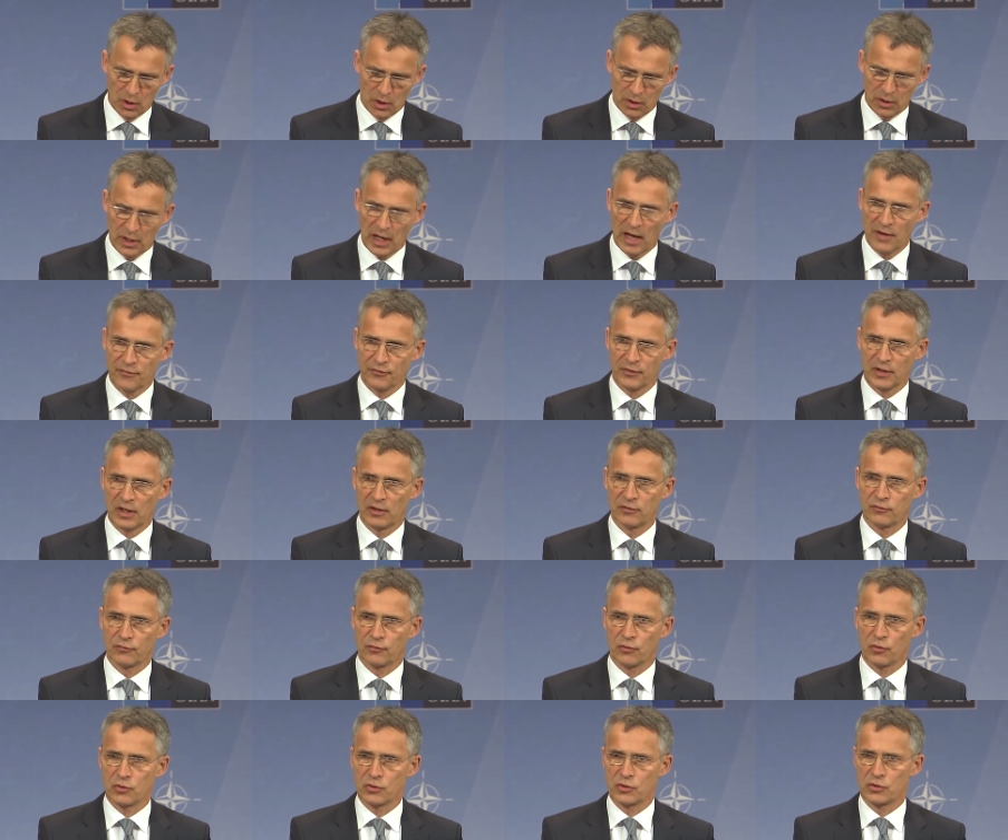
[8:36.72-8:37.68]
the Afghan
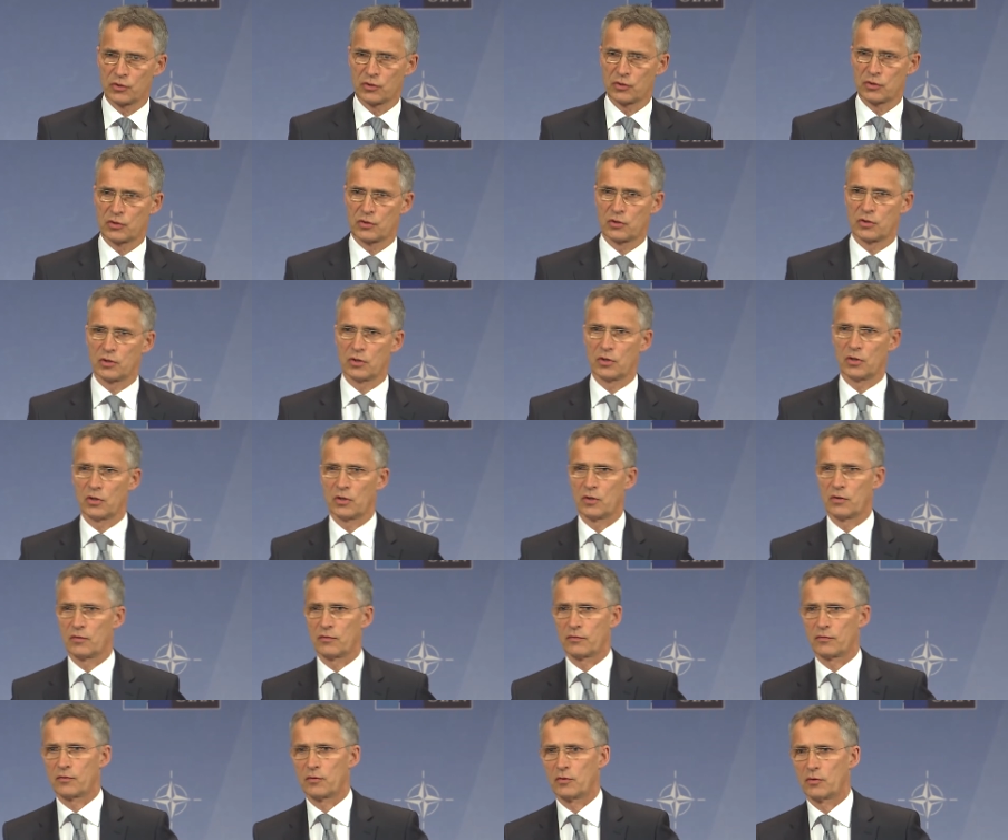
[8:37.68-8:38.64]
forces
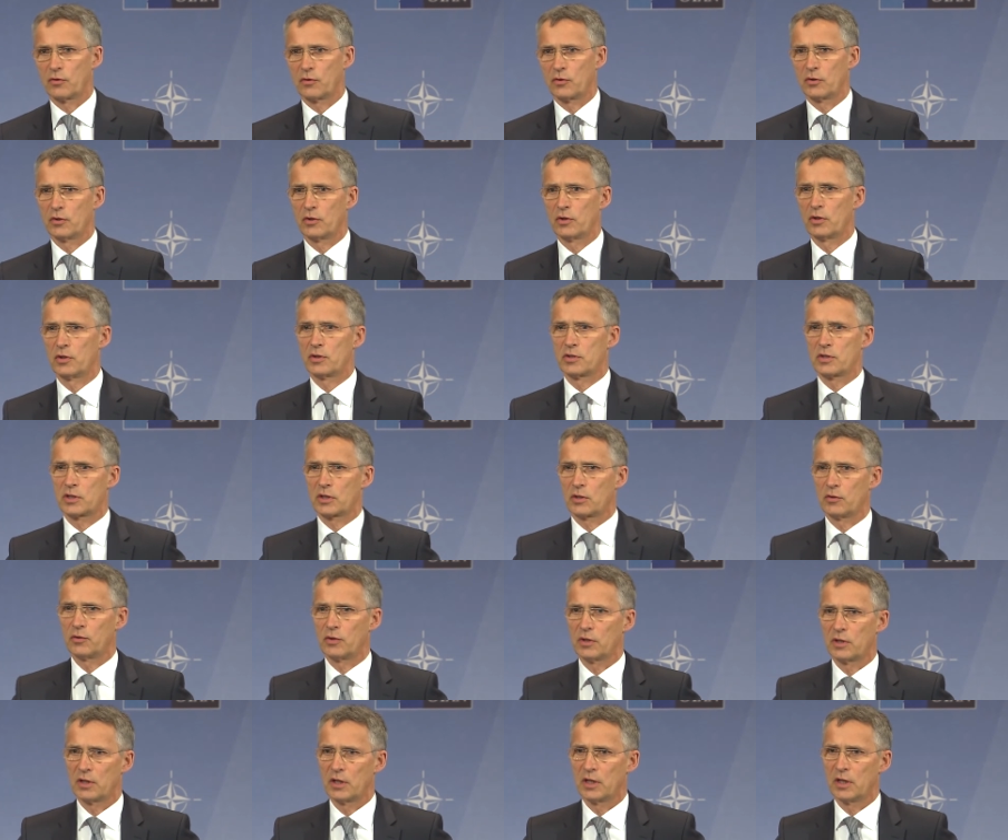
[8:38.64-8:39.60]
for
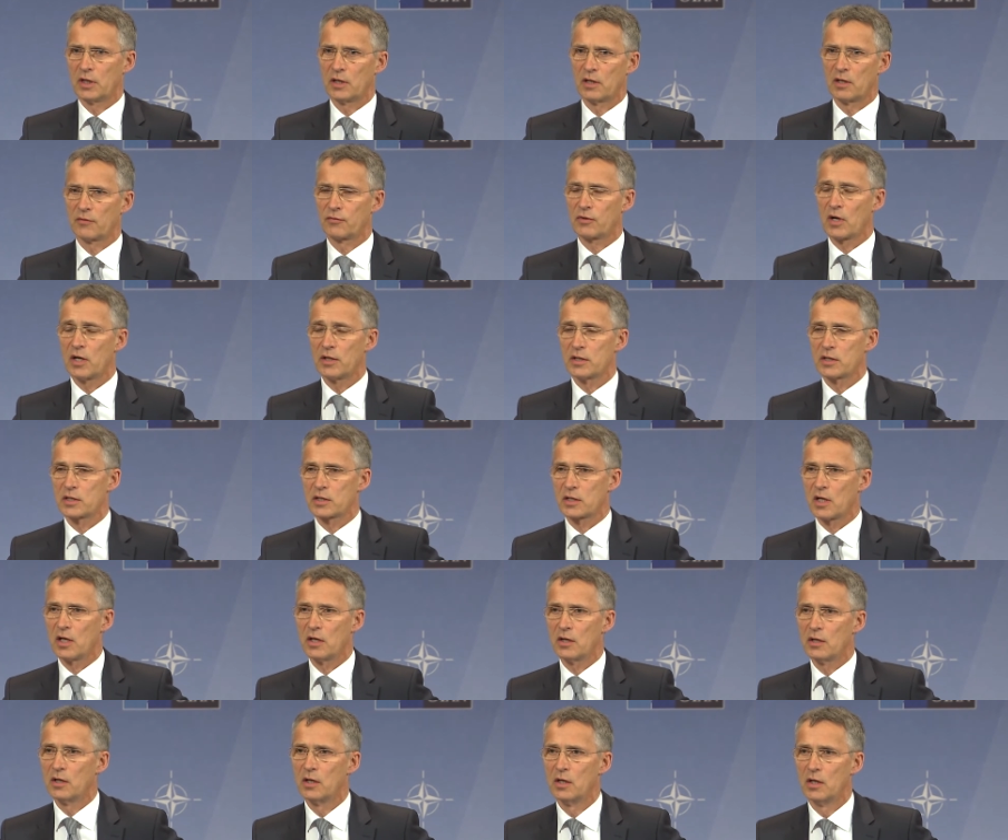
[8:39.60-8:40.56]
security in
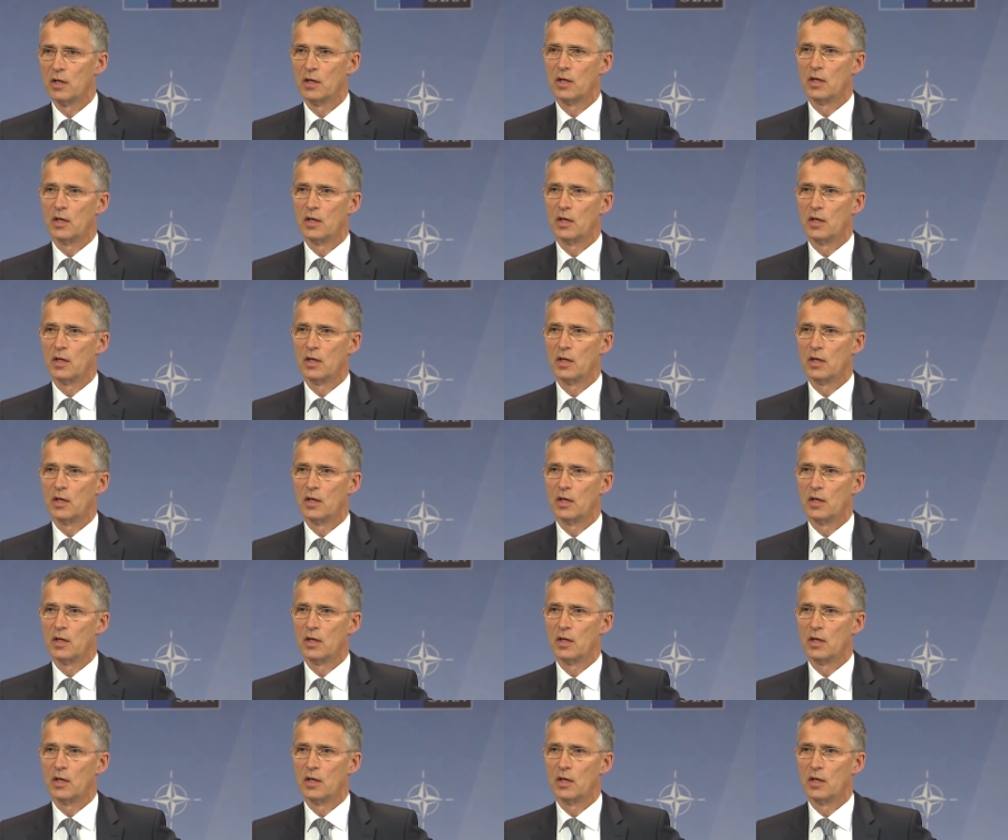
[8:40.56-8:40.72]
Afghanistan,